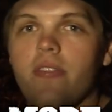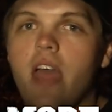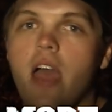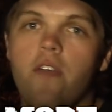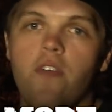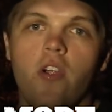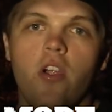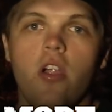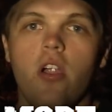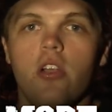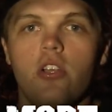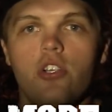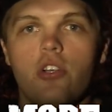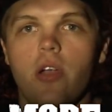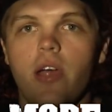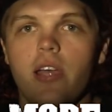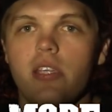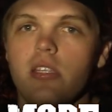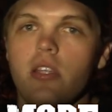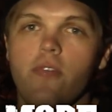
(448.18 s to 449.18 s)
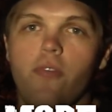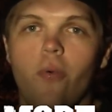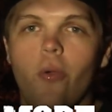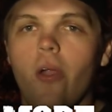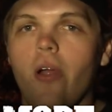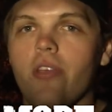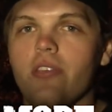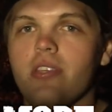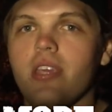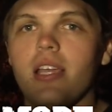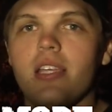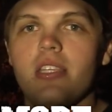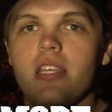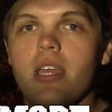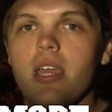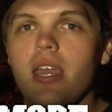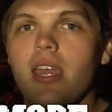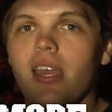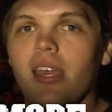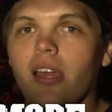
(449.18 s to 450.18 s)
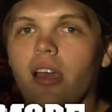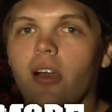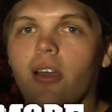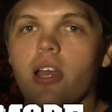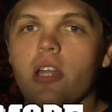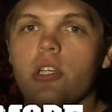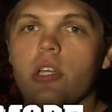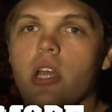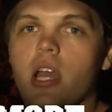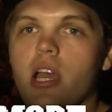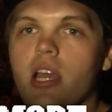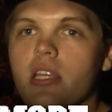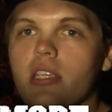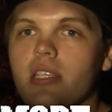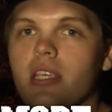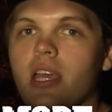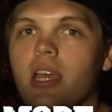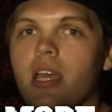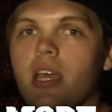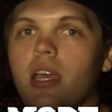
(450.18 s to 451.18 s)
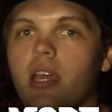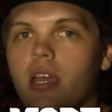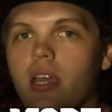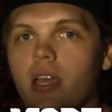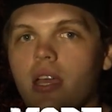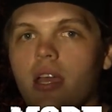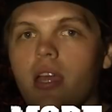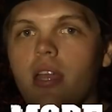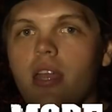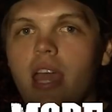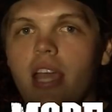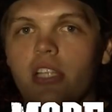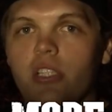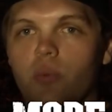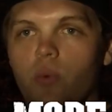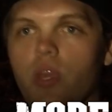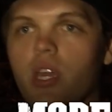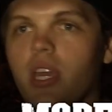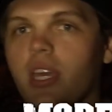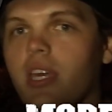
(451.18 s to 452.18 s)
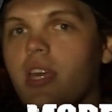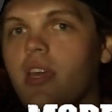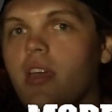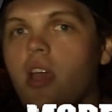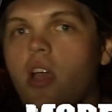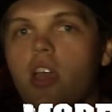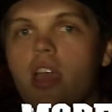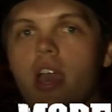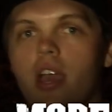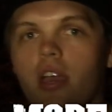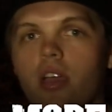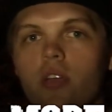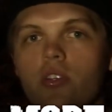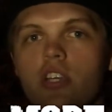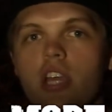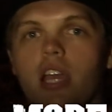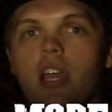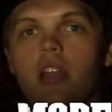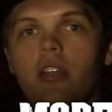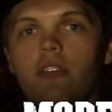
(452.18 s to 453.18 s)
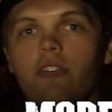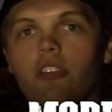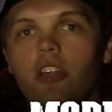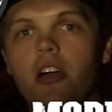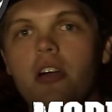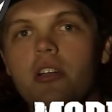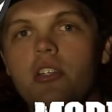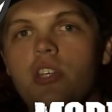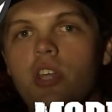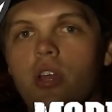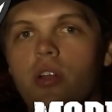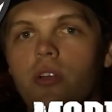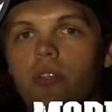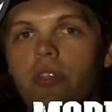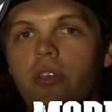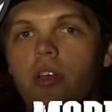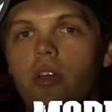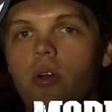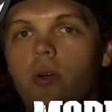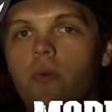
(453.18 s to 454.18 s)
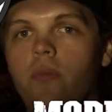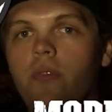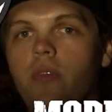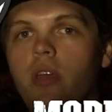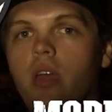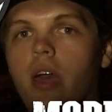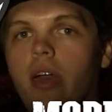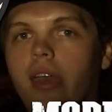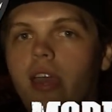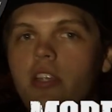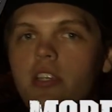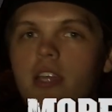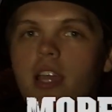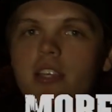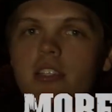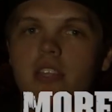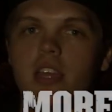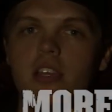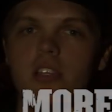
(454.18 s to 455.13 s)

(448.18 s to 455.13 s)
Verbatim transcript: never trust the 4L60E. I'll catch you guys next week. Oh yeah, go check out the vlog channel too. I'll catch you guys